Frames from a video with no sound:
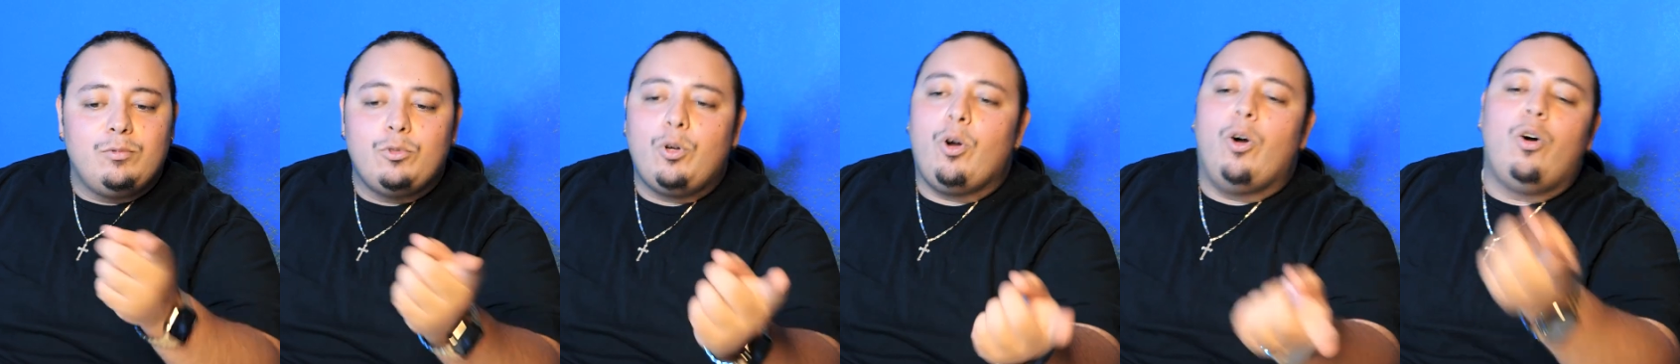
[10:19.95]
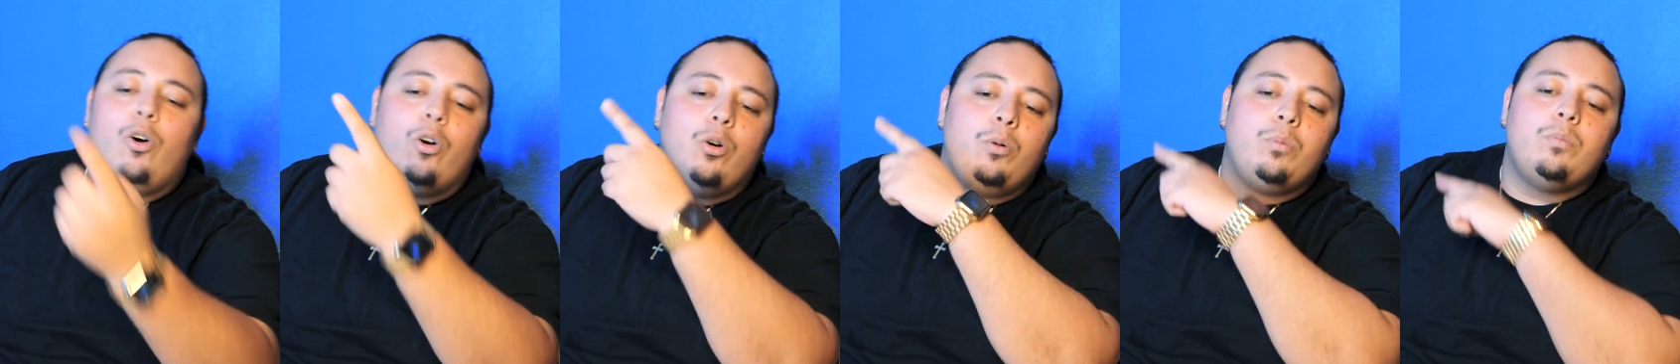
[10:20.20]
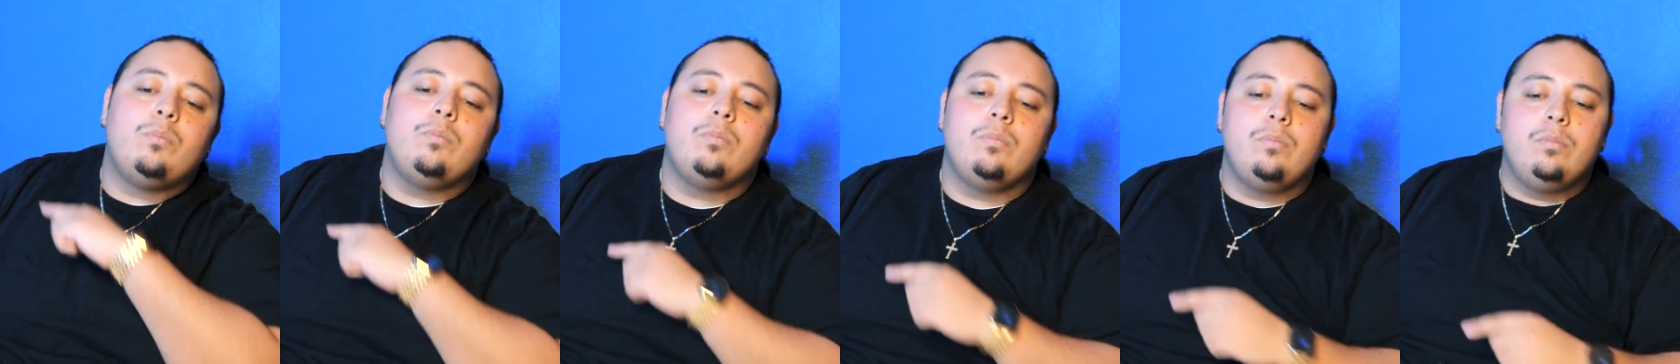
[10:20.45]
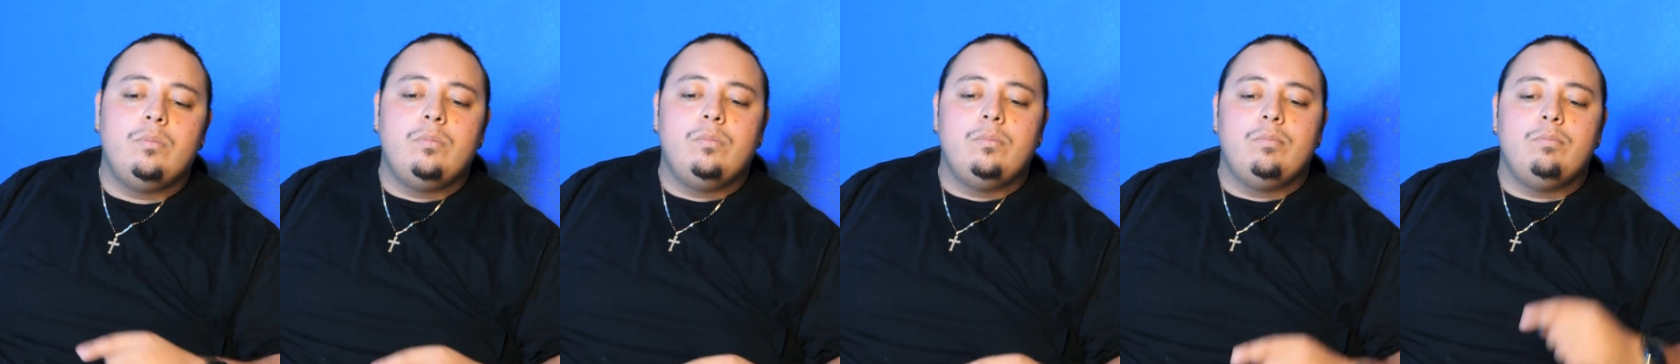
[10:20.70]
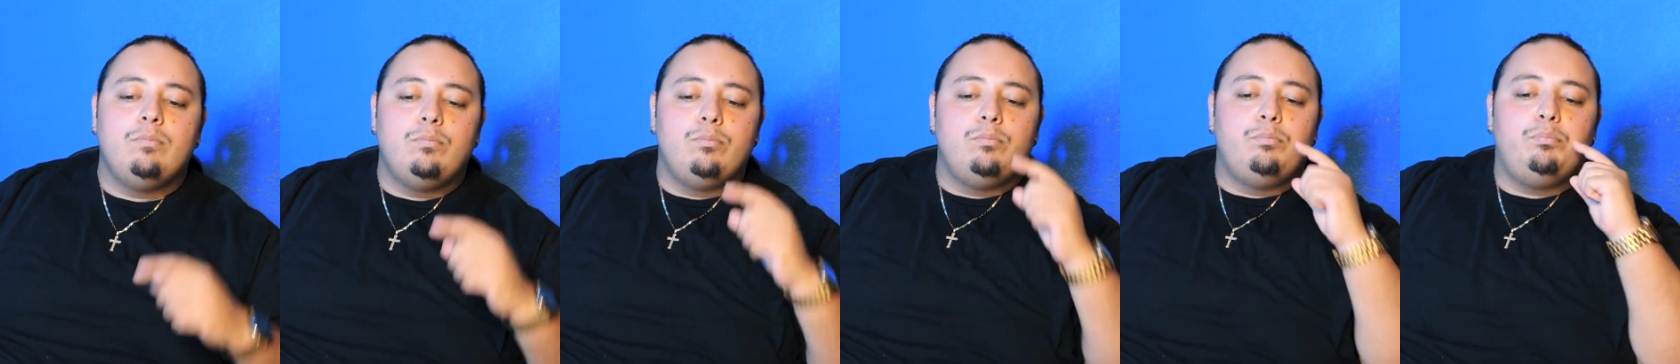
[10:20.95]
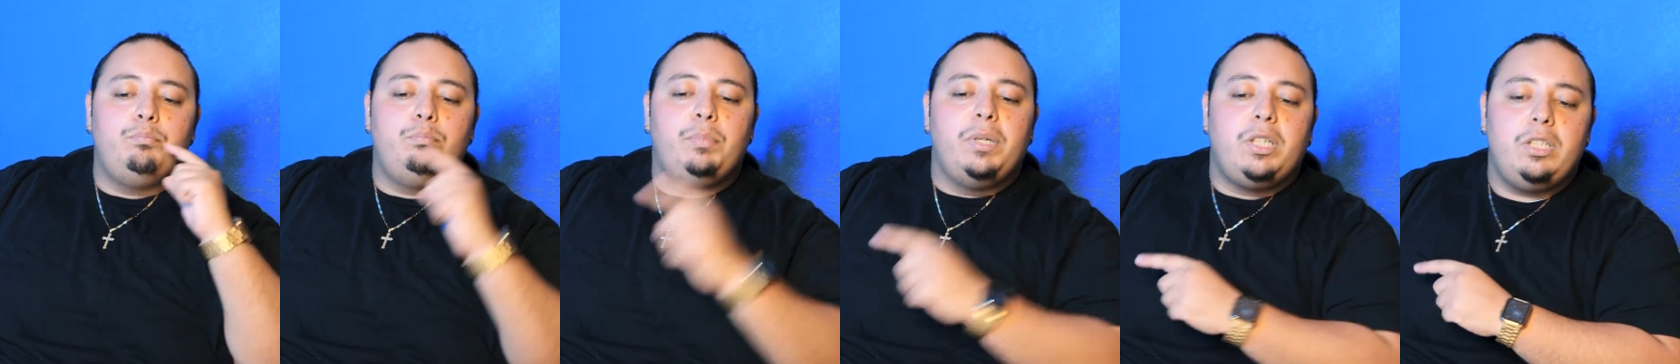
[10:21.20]
go home,
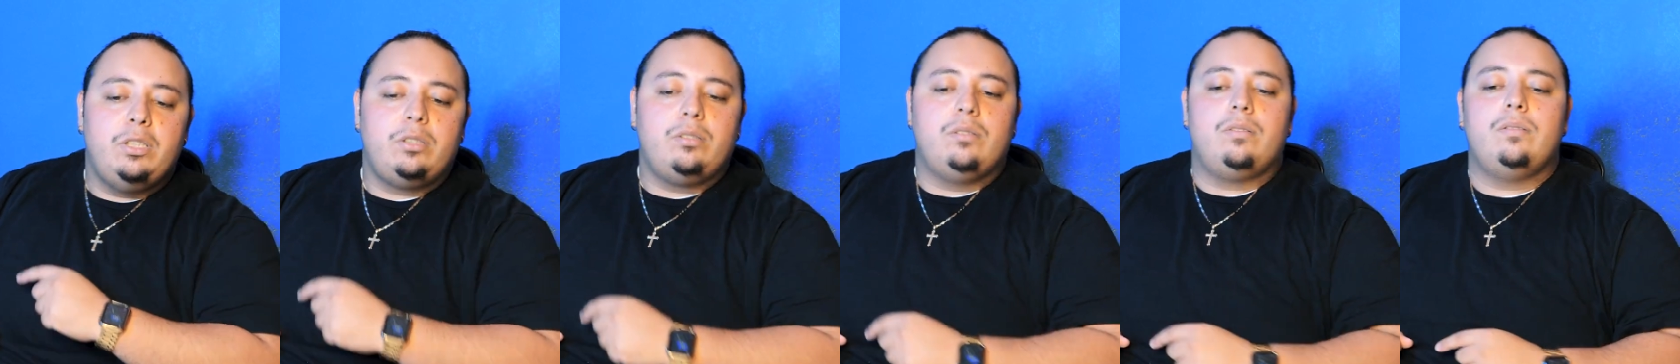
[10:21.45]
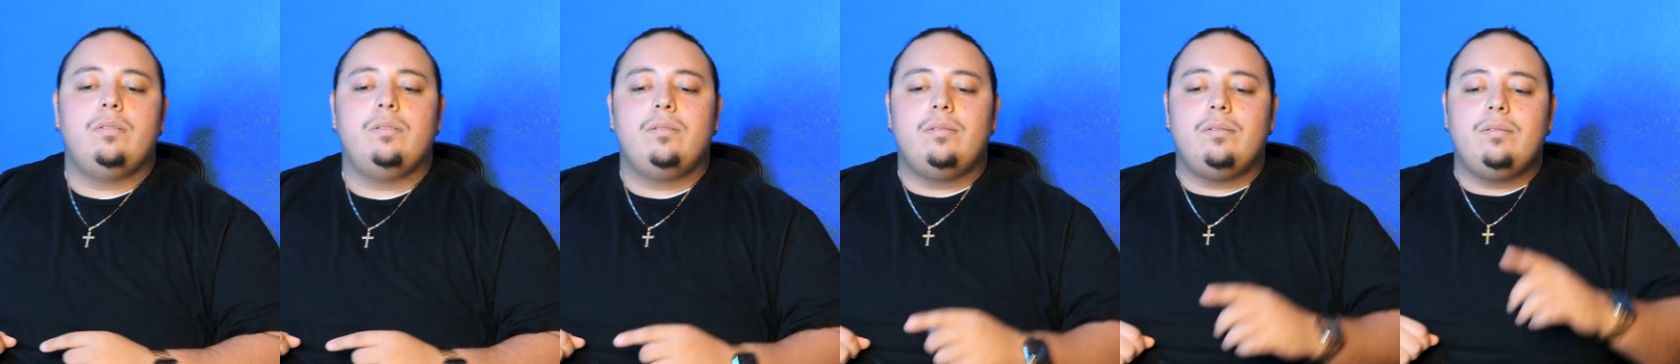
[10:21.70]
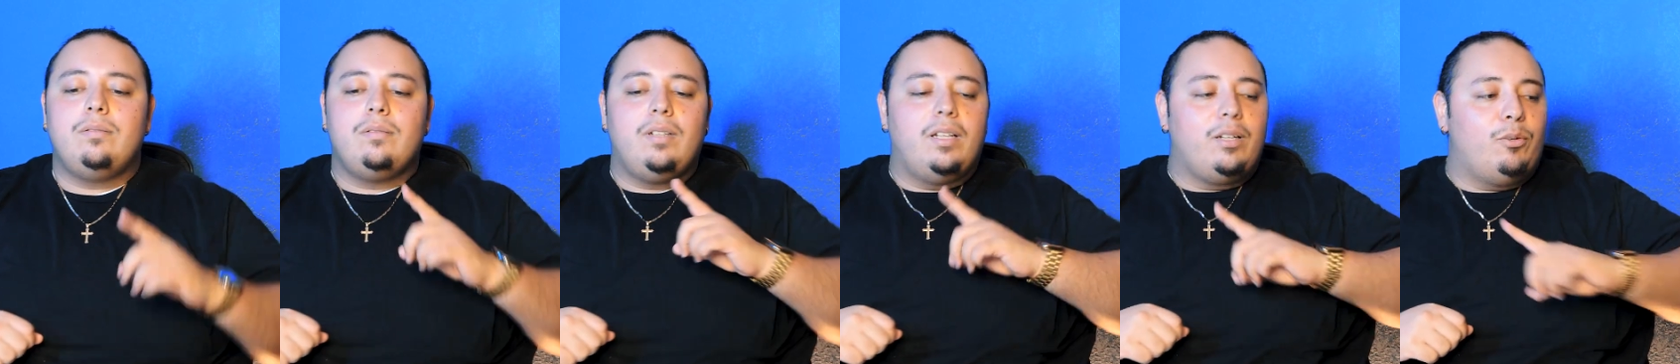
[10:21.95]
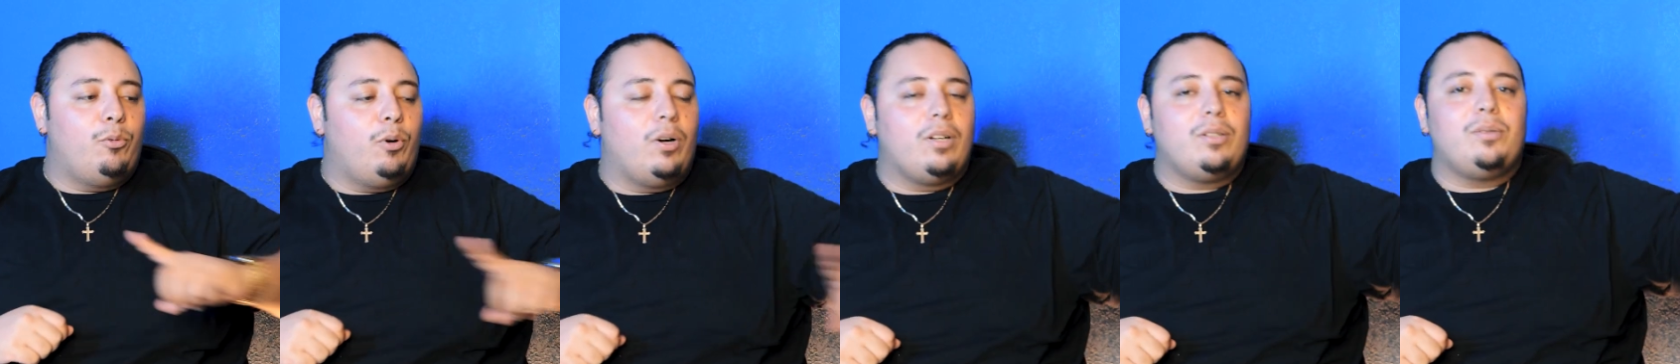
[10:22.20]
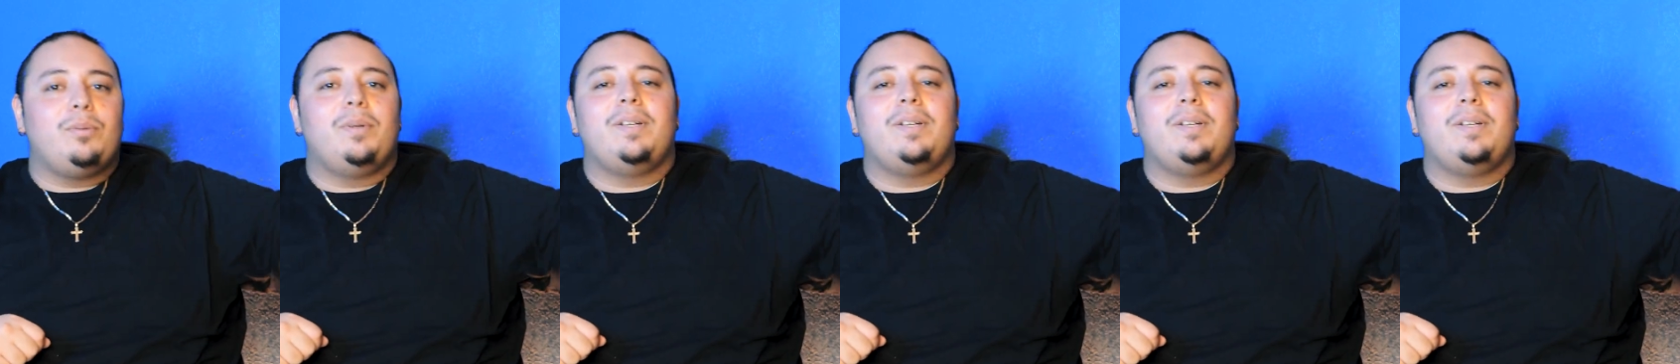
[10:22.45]
bitch. And walked